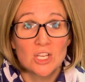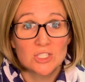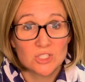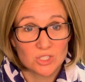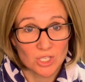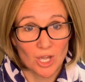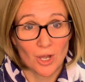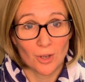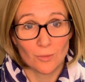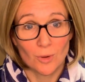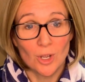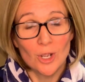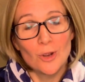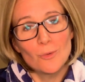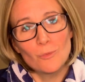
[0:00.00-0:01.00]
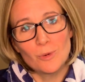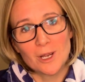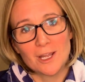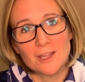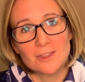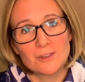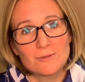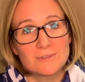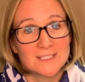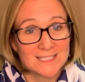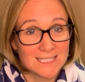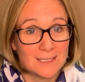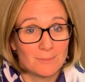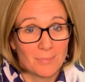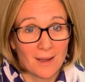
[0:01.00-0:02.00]
So with
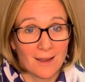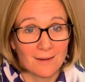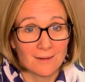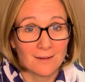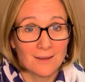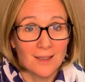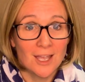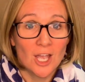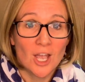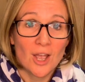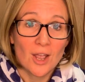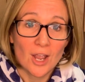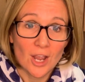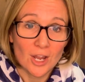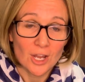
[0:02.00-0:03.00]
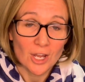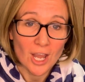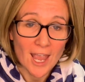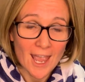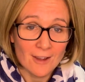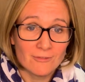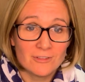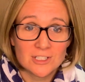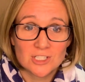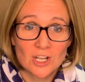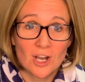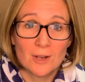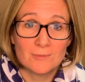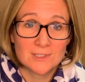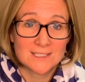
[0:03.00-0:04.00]
Receipt Bank, every
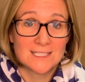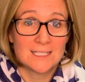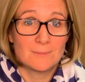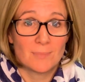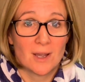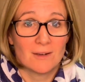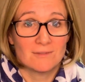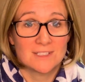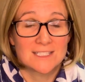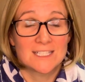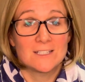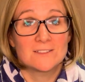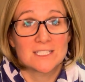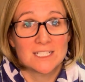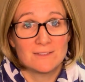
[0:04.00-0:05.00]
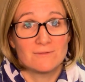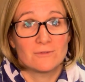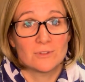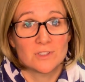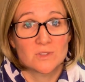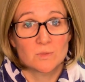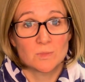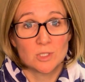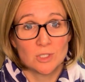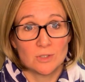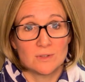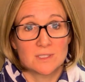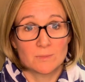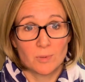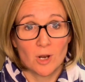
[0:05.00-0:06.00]
time Receipt Bank receives an invoice from a
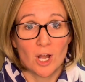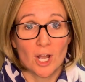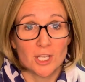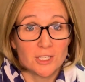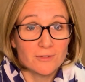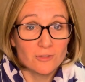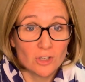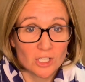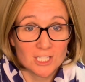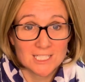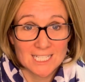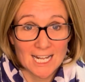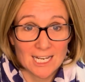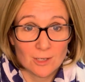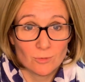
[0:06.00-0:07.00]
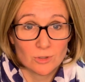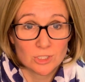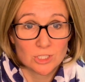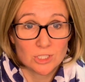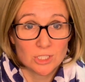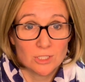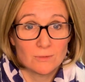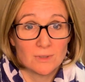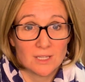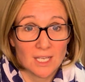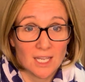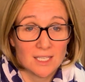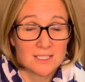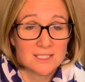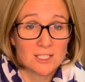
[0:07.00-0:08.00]
new supplier, you've got to tell it what to do with
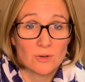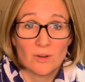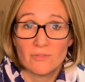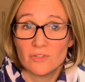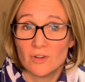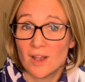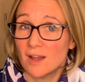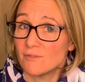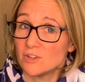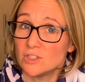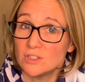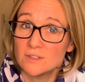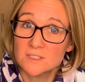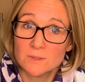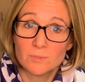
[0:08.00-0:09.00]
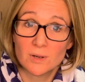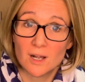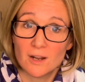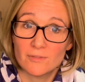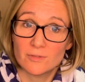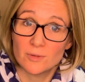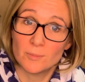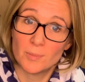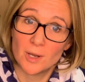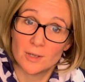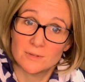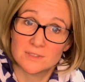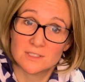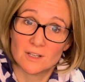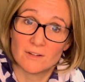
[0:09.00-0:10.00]
it. So if you have a new supplier from the
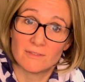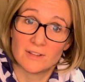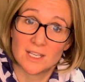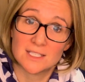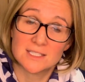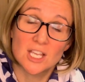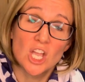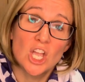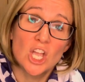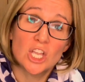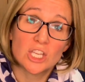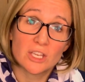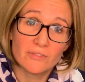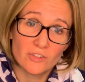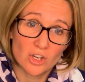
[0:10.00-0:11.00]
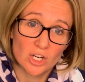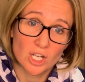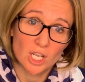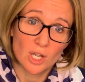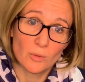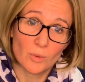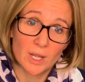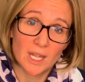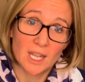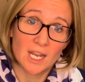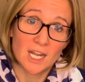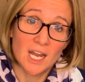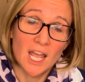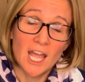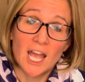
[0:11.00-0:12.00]
post office, you've got to go
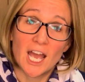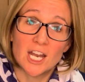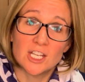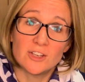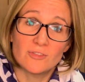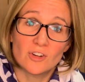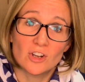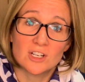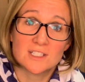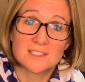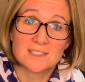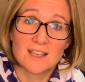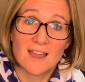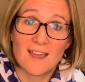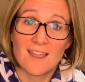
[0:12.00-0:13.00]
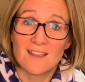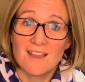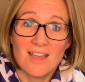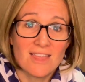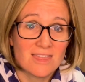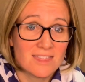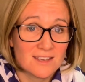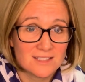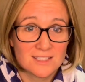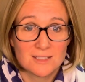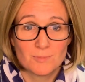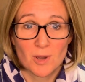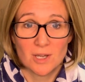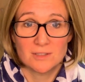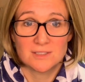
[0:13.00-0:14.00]
in and you've got to say, this is
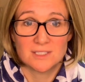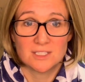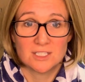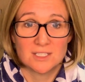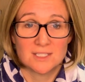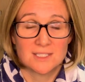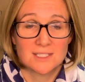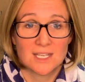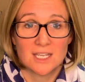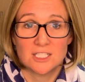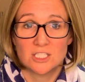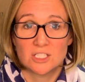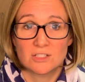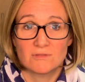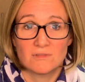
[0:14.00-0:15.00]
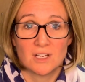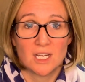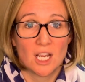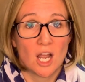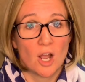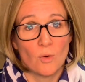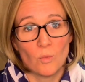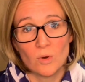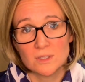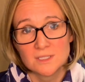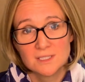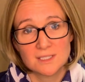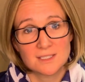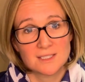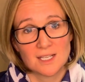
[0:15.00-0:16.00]
postage and stationery, I
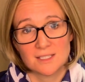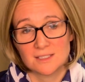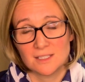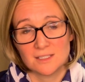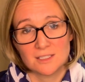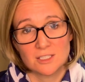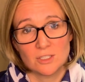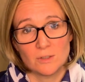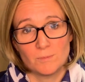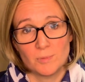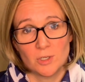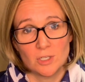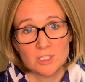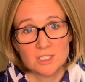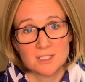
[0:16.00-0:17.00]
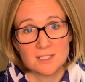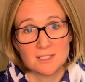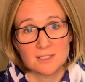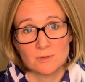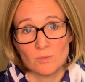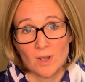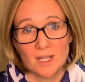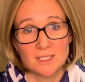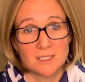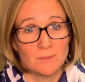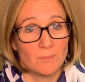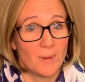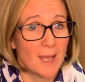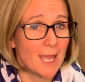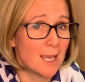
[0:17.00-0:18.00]
want to set it to purchases
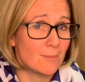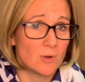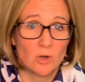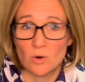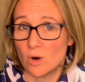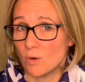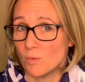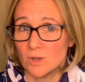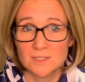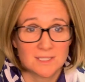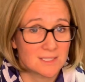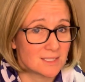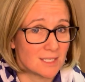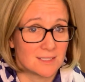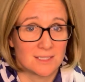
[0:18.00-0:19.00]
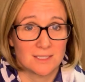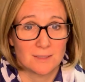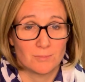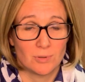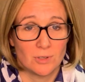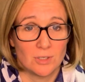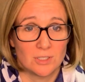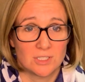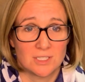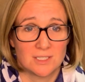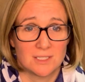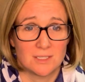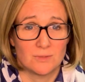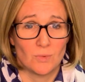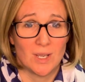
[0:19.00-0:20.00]
awaiting payment, or I want to set it to
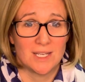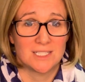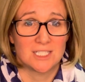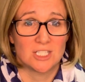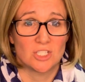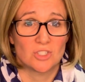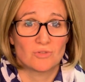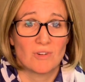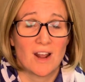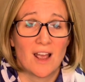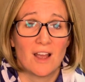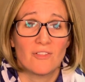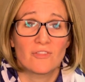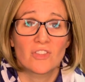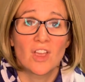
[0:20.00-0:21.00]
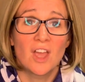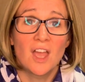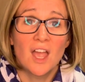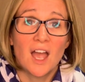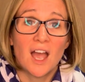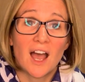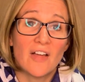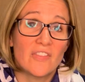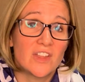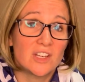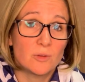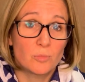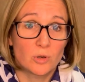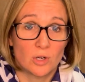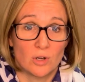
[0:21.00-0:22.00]
purchases awaiting draft, and then
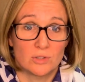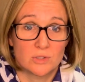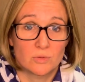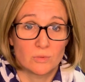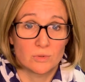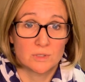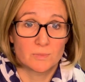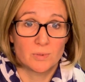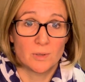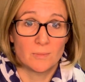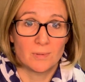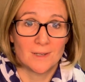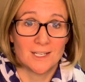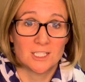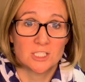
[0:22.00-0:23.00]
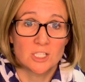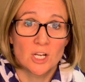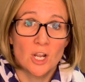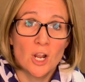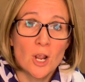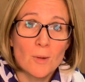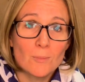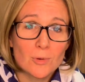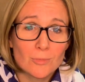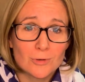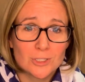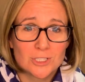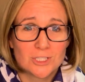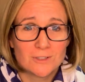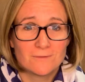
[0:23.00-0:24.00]
you put it onto auto publish. But
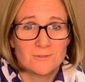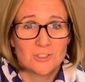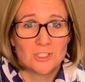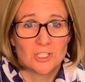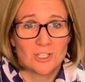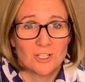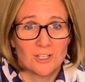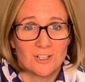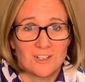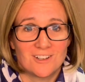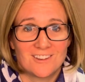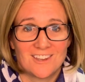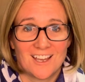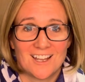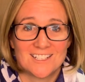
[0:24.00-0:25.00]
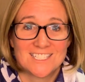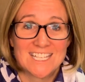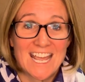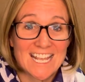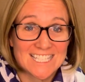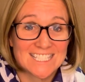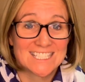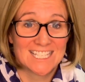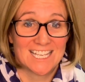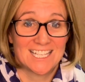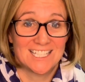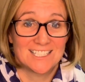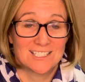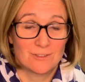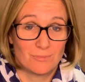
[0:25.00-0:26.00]
once you've done that 10
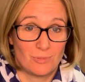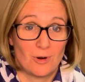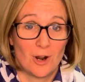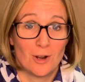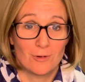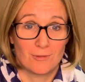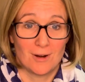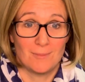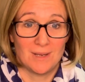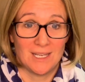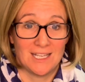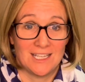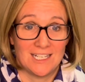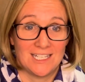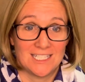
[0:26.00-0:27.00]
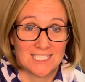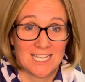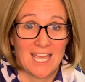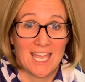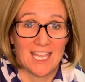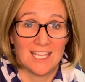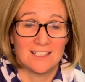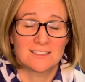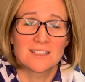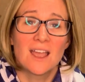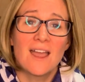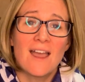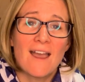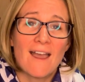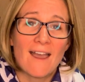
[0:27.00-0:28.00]
seconds of programming that it takes,
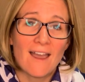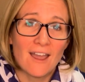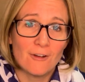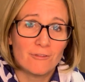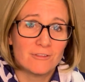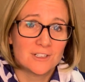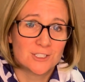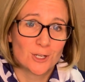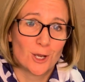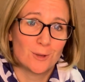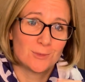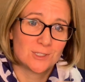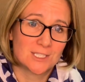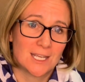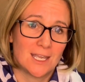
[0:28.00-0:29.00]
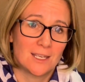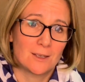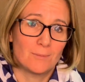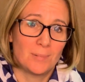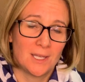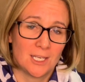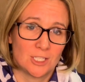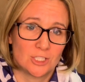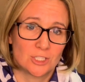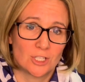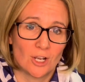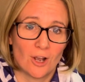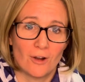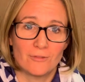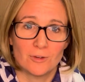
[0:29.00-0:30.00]
every time you take a
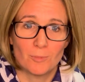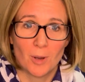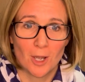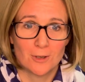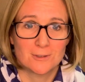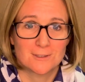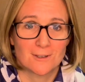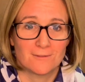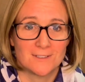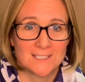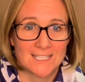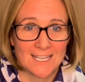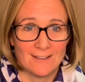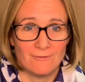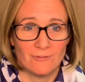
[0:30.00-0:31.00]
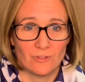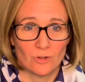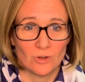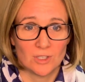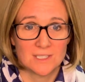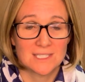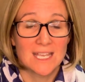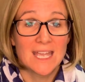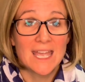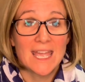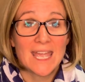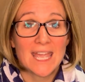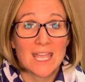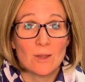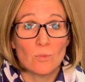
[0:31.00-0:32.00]
picture of your post office invoice,
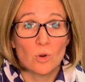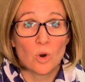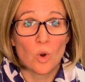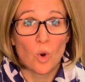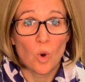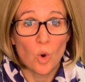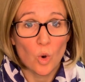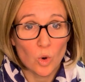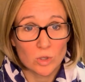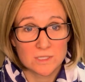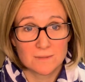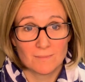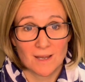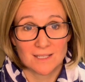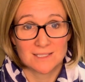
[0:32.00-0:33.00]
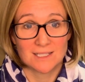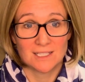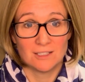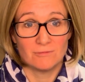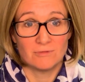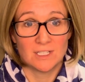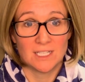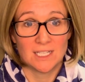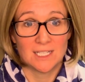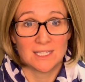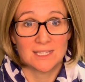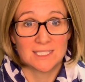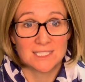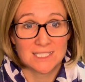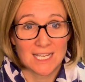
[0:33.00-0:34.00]
it will automatically read
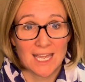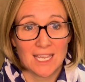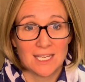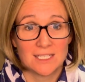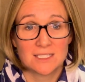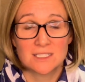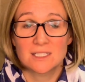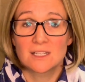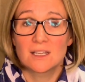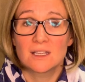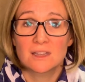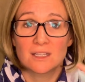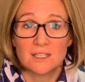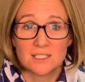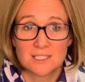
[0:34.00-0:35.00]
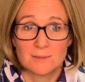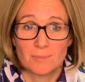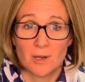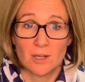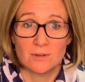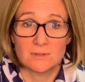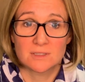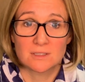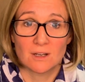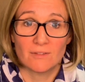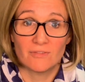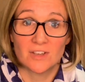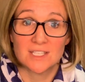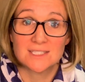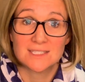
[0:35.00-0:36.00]
the date that it's the post
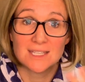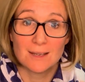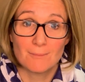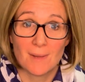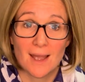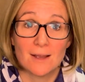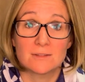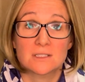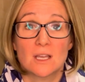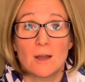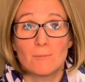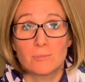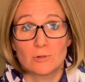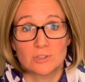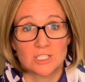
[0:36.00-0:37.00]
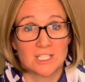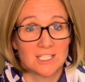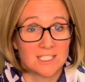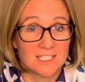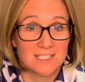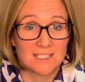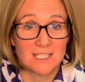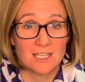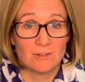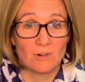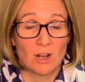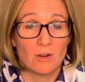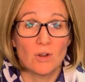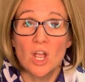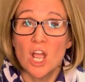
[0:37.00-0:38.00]
office, the amount, and push it into
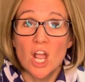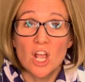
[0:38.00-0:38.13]
Xero.